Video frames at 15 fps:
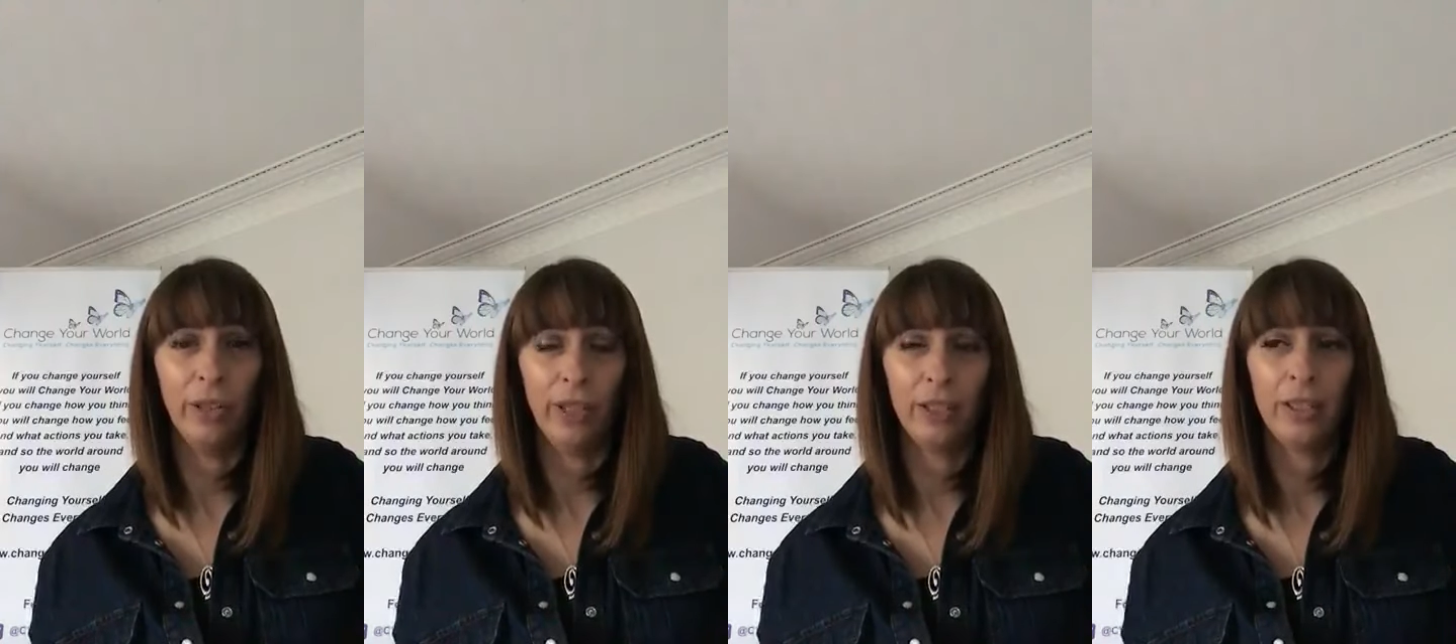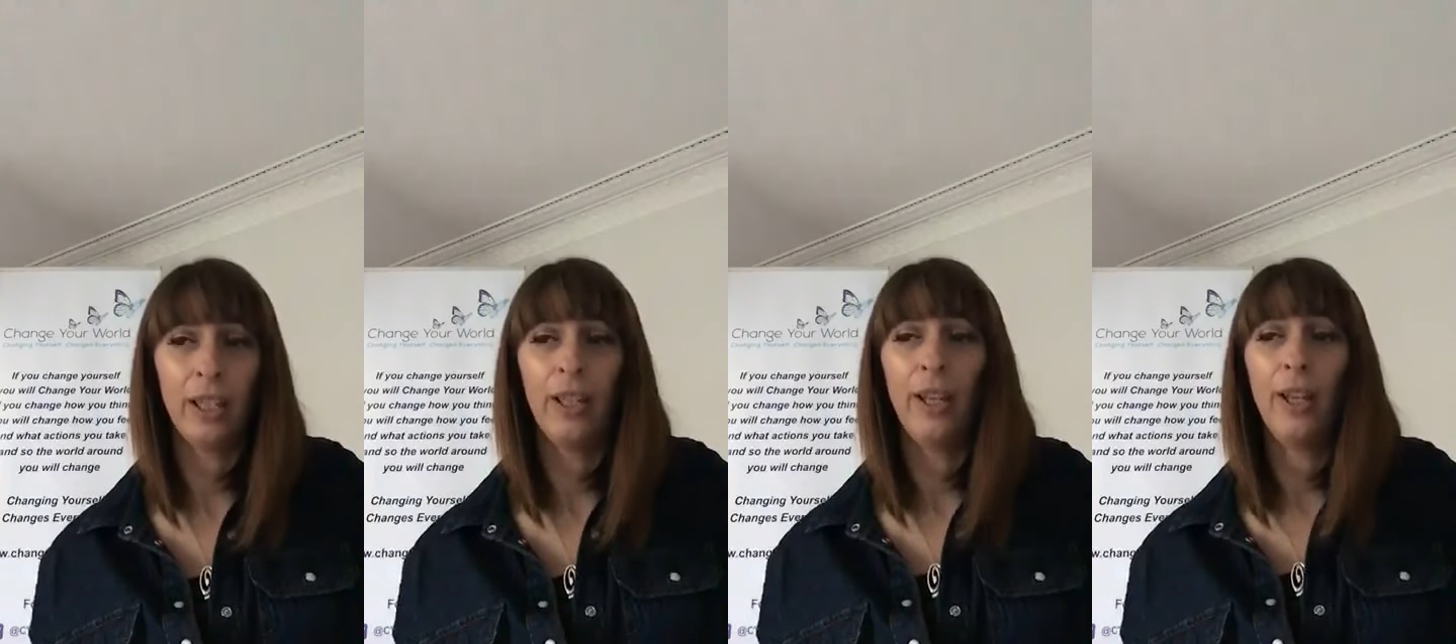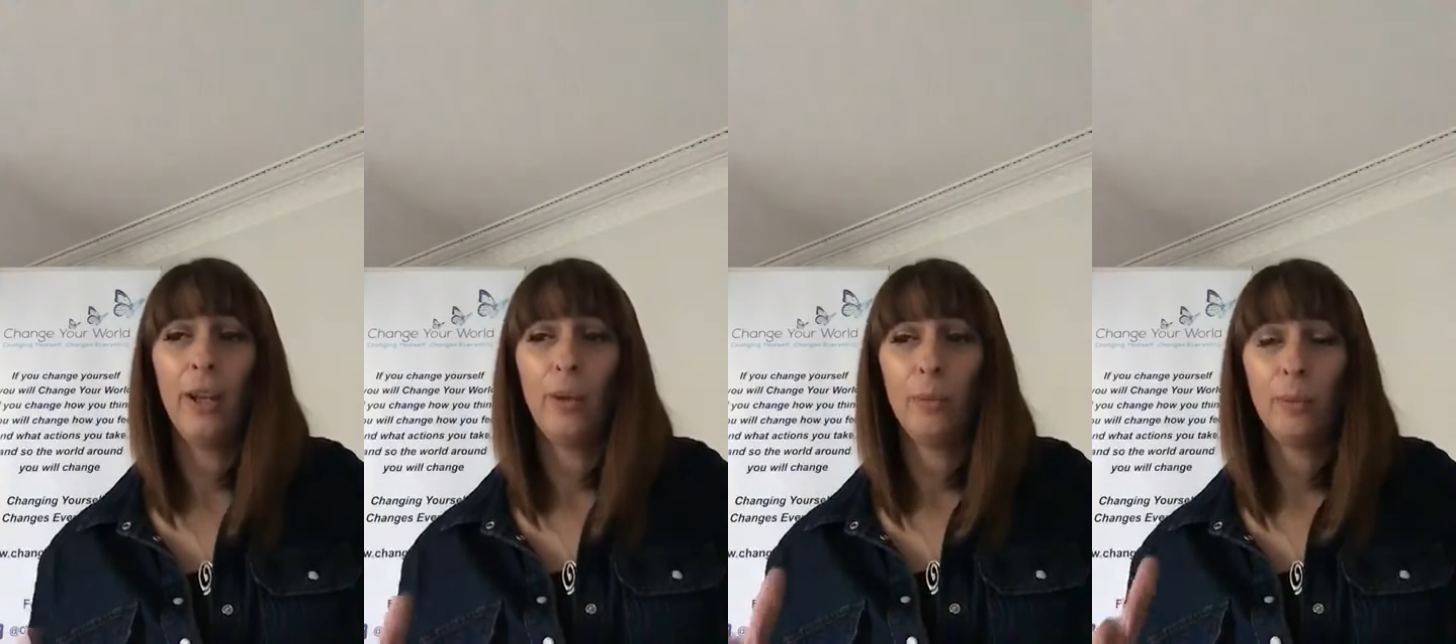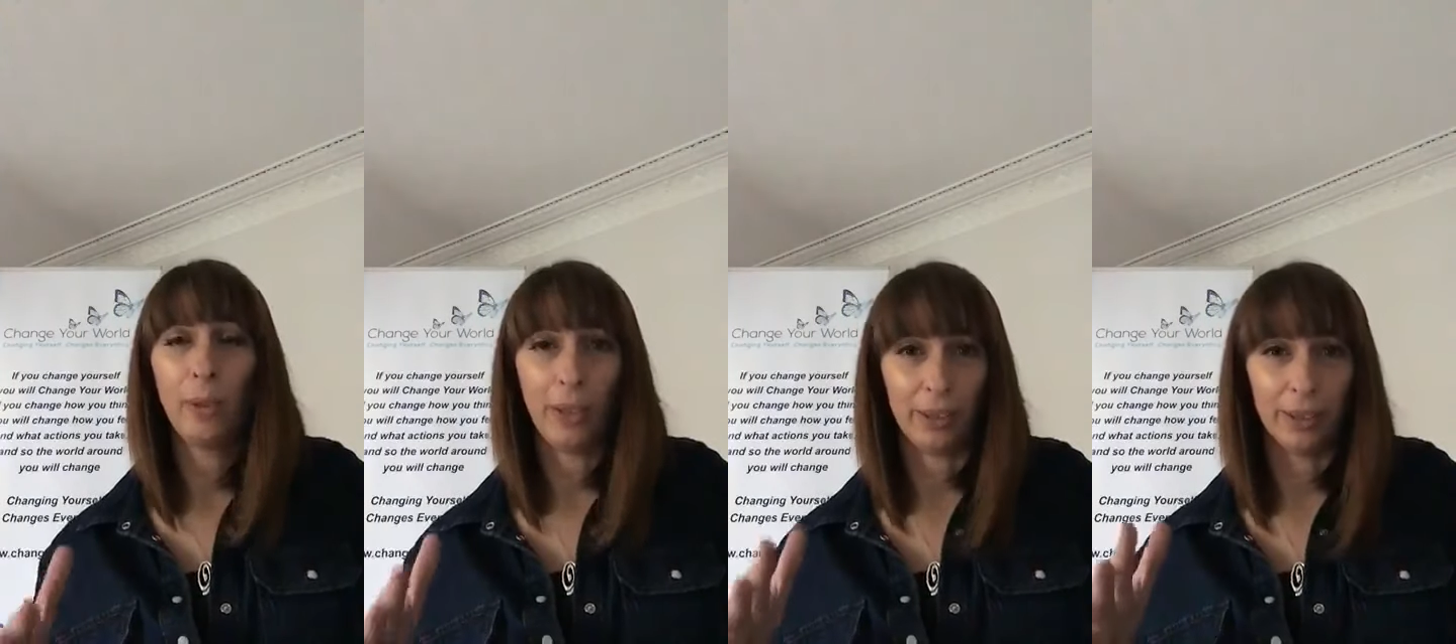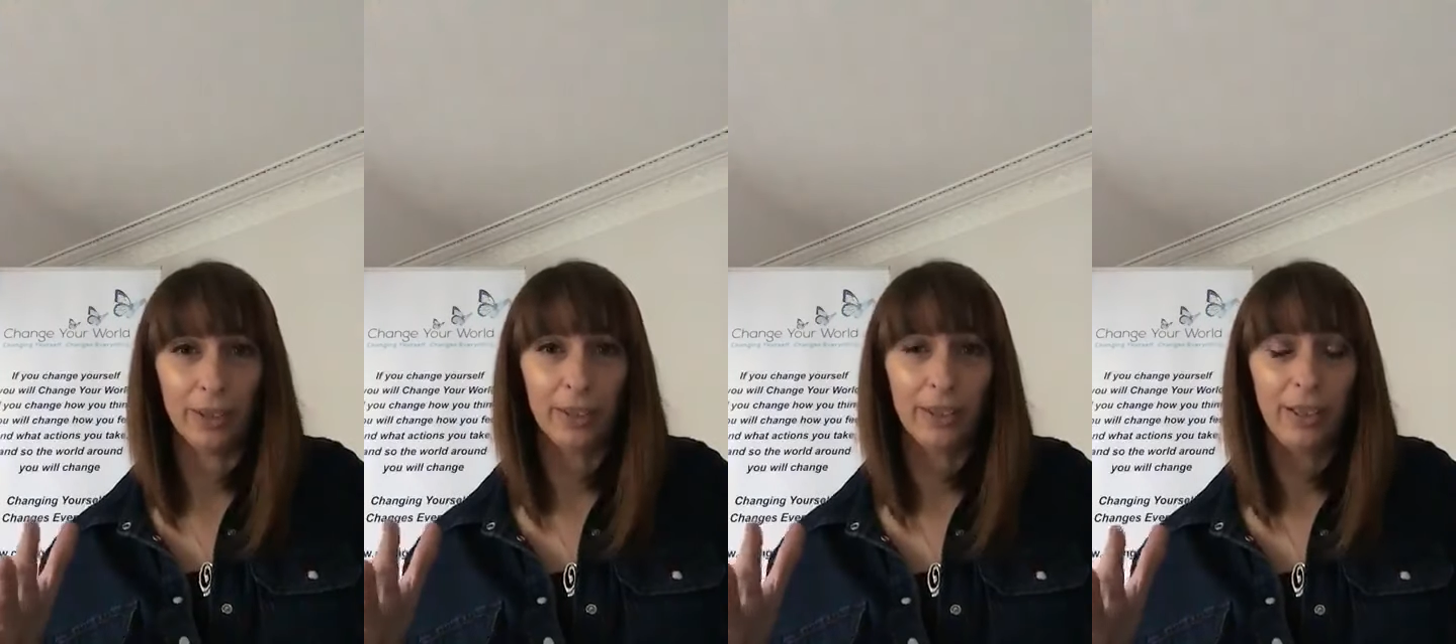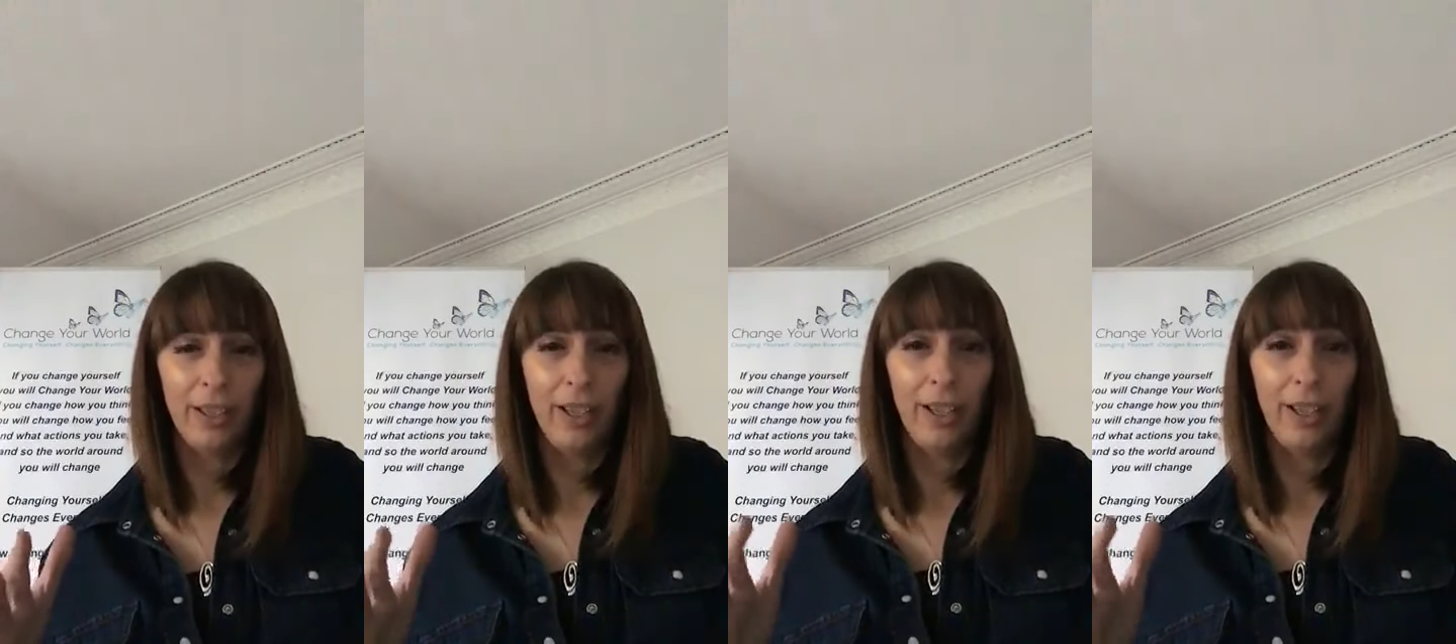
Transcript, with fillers: it. But